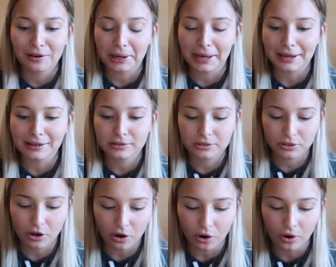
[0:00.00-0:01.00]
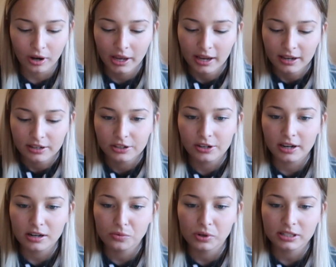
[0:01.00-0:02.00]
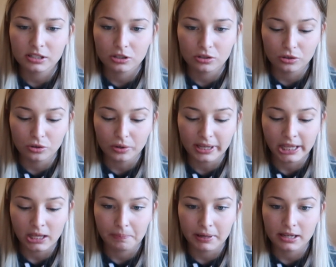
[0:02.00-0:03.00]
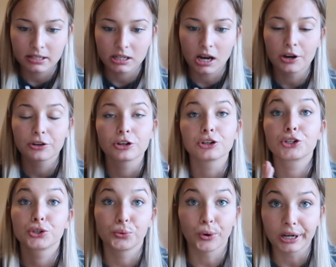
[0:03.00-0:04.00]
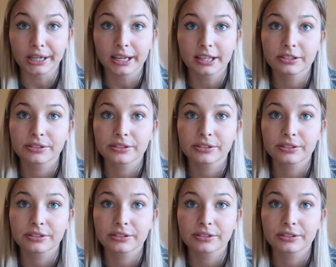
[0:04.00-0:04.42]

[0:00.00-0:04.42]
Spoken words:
Okay, so you're gonna want to keep it under 20.